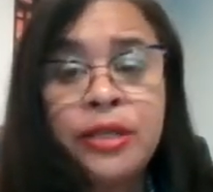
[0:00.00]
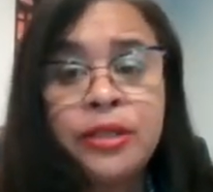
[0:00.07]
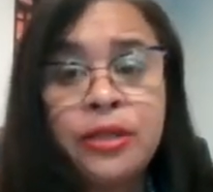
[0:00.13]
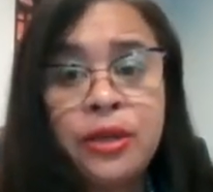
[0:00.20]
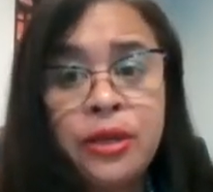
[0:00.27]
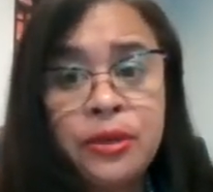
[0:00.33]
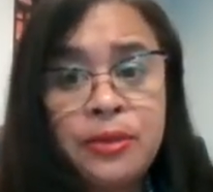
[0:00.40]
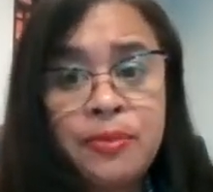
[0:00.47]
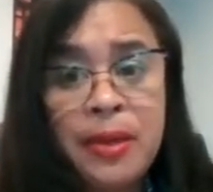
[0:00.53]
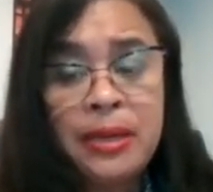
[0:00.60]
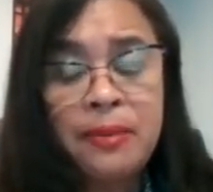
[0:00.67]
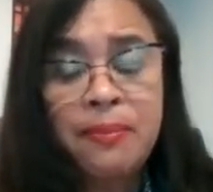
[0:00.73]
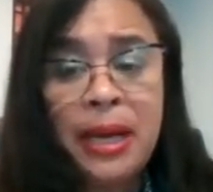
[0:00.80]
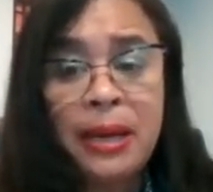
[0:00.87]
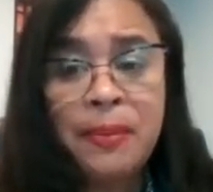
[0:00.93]
So you'll
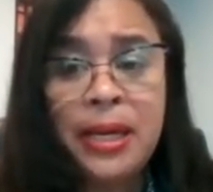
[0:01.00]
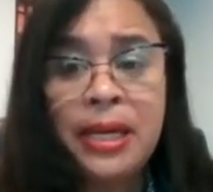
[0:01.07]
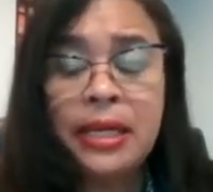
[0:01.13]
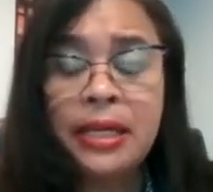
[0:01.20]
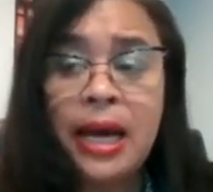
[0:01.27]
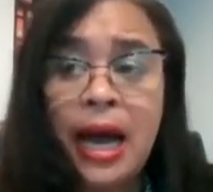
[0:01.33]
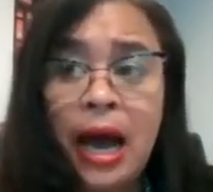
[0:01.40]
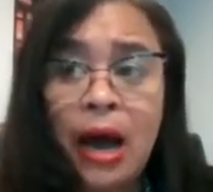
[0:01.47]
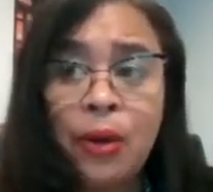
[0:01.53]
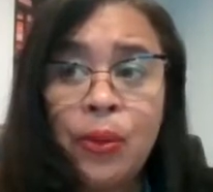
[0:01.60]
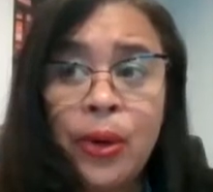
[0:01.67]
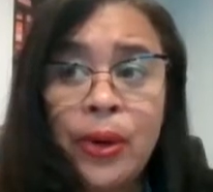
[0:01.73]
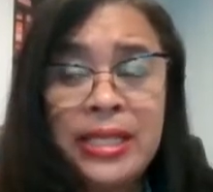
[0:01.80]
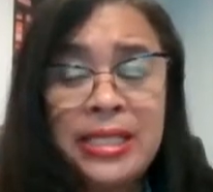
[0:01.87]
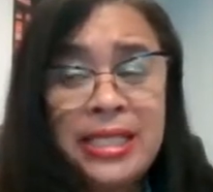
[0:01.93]
spend maybe an
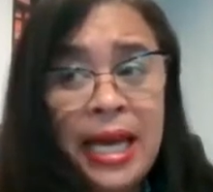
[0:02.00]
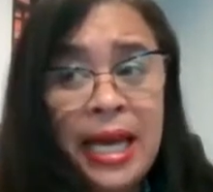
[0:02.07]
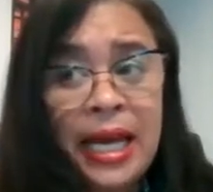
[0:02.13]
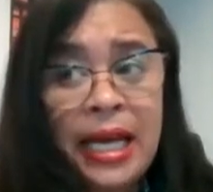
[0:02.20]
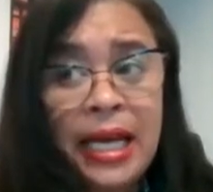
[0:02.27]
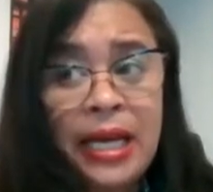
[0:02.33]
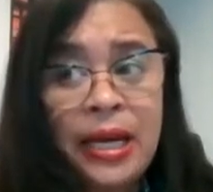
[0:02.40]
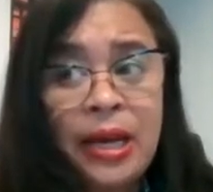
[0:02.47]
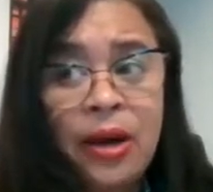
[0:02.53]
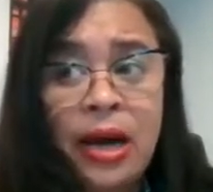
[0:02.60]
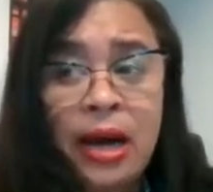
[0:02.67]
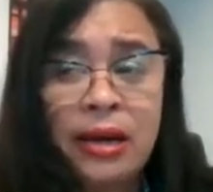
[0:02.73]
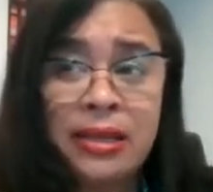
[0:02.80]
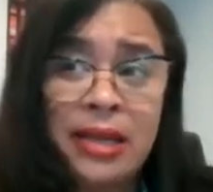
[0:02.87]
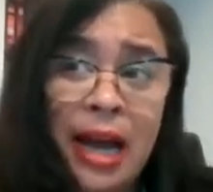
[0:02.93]
hour a day,
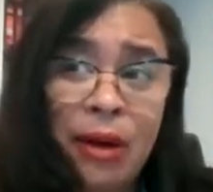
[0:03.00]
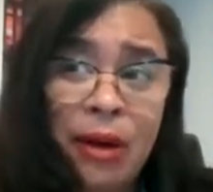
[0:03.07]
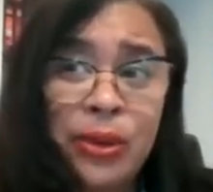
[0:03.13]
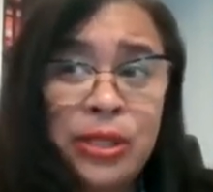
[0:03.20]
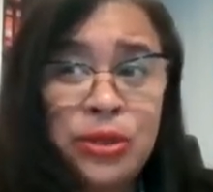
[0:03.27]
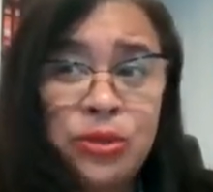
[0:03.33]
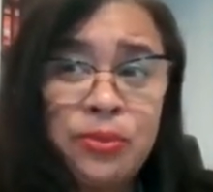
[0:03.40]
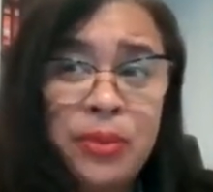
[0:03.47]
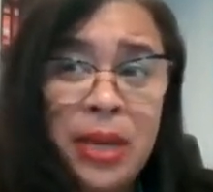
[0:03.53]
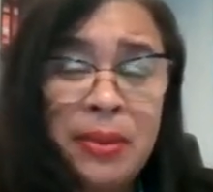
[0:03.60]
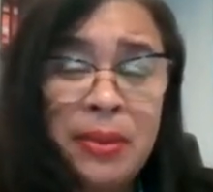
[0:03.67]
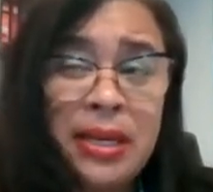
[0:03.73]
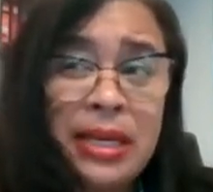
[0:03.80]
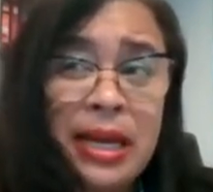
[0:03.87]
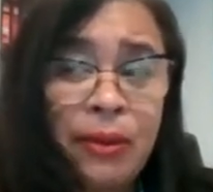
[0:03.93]
an hour to
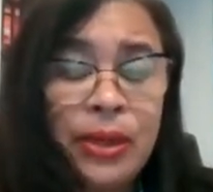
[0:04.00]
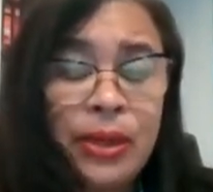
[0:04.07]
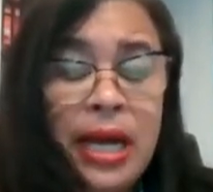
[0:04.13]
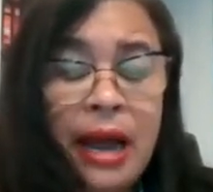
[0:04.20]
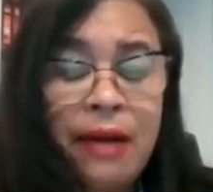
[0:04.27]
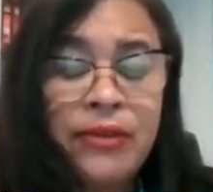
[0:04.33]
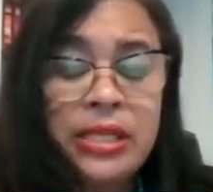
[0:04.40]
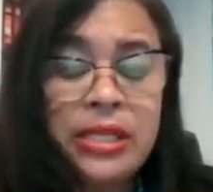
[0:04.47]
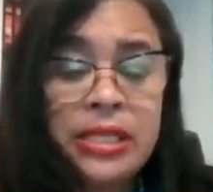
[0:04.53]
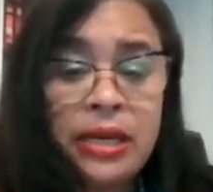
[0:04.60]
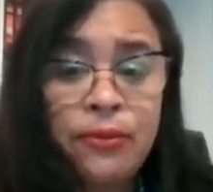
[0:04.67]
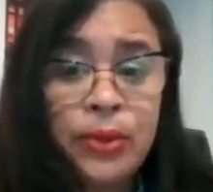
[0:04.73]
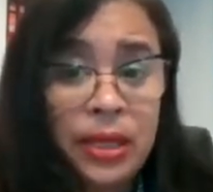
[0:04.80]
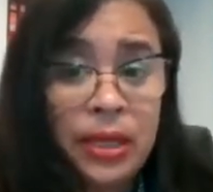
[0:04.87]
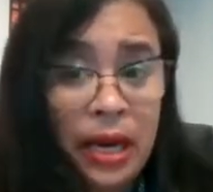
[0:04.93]
maybe an hour and a half a
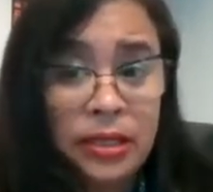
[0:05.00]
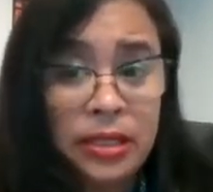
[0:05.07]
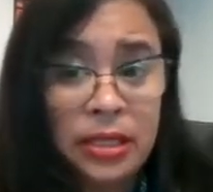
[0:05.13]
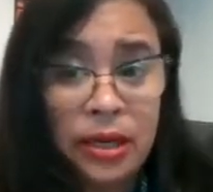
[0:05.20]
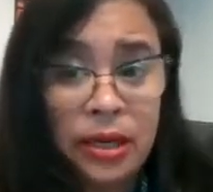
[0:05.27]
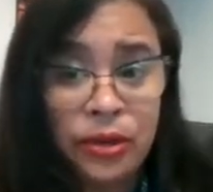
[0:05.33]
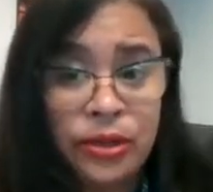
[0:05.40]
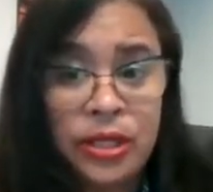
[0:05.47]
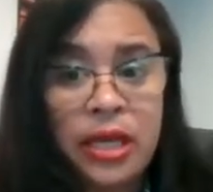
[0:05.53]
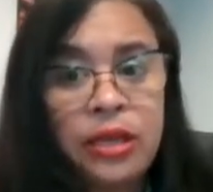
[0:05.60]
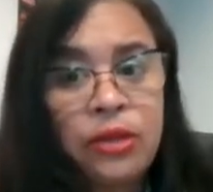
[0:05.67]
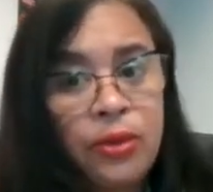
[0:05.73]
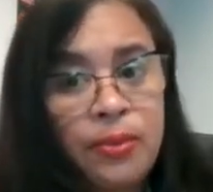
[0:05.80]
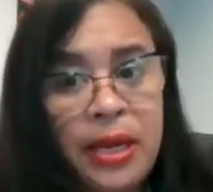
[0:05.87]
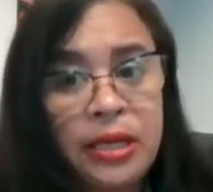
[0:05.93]
day with concierge, and
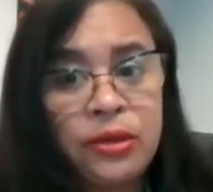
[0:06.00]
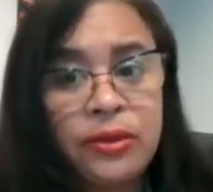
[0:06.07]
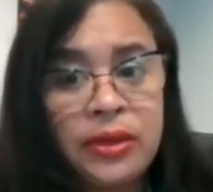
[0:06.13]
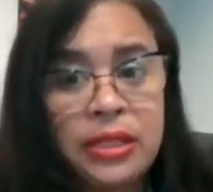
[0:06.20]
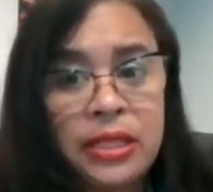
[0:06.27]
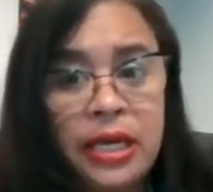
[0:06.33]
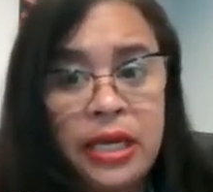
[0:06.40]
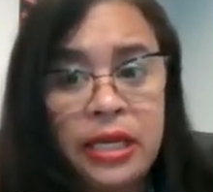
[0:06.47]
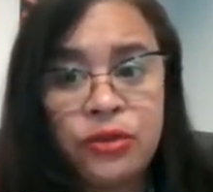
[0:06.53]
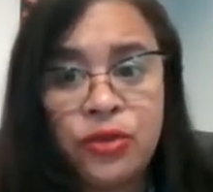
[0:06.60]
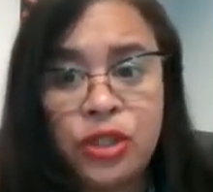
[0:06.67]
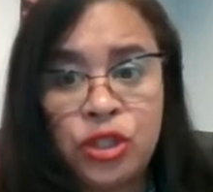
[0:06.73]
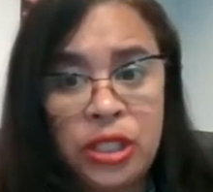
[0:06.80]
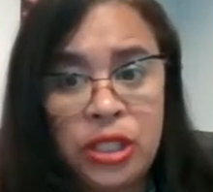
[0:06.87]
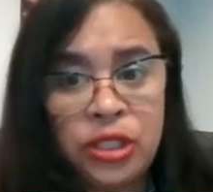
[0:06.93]
the remainder of the day is
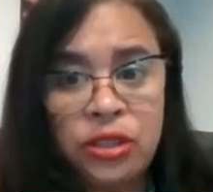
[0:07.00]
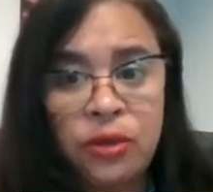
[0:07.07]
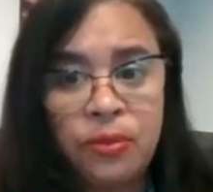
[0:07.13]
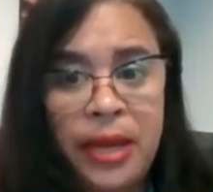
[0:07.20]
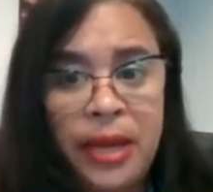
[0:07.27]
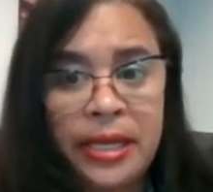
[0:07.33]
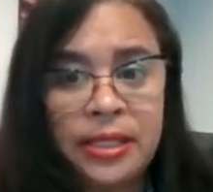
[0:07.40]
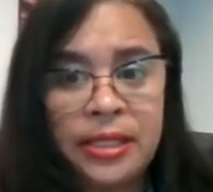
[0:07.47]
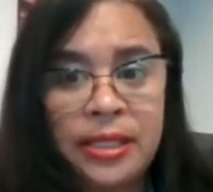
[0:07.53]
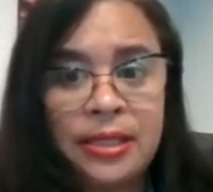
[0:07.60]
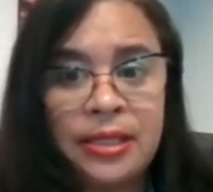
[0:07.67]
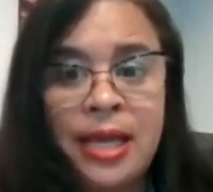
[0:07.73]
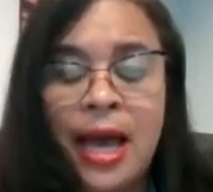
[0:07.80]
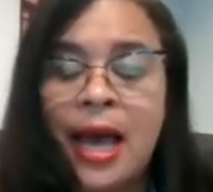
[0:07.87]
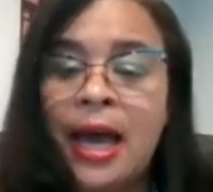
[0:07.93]
the traditional patients,